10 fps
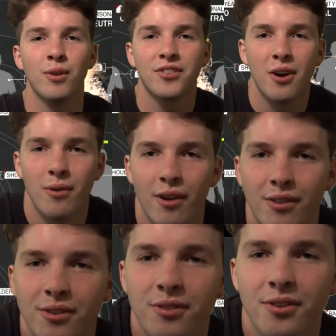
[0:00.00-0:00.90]
What's going
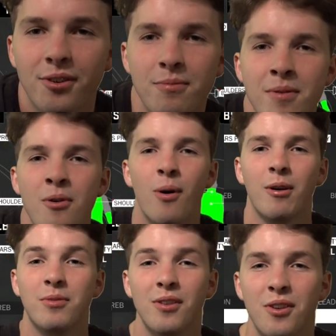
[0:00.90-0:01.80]
on, YouTube?
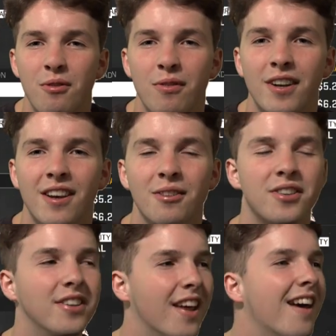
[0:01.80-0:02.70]
Welcome to the new video.
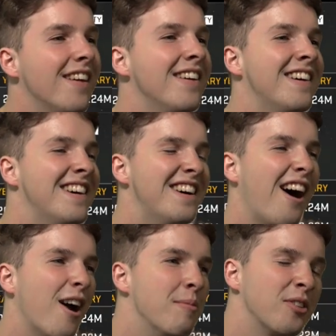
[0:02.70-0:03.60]
Today, I am